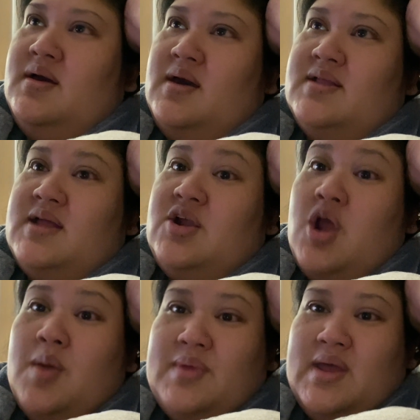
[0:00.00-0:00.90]
another
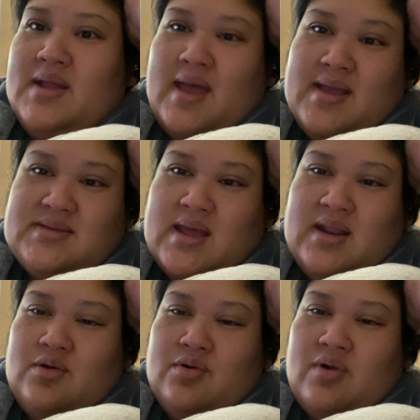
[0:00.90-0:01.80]
update, I just had a
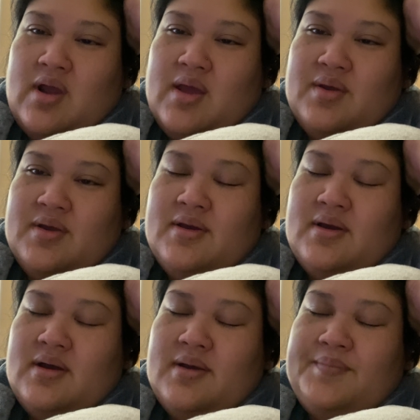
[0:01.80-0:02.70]
little cry.
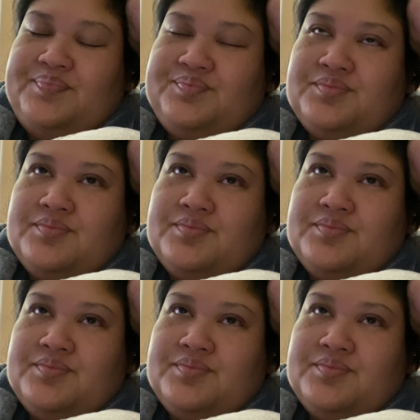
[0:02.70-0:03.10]
Um